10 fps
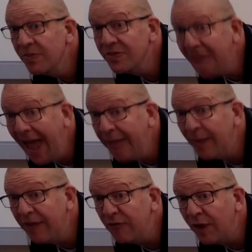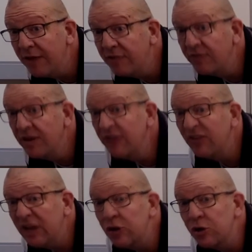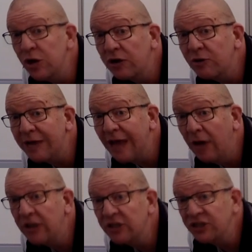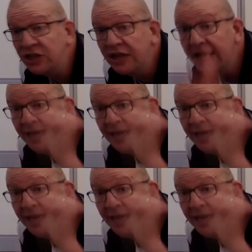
That, my friends, is introductory calculus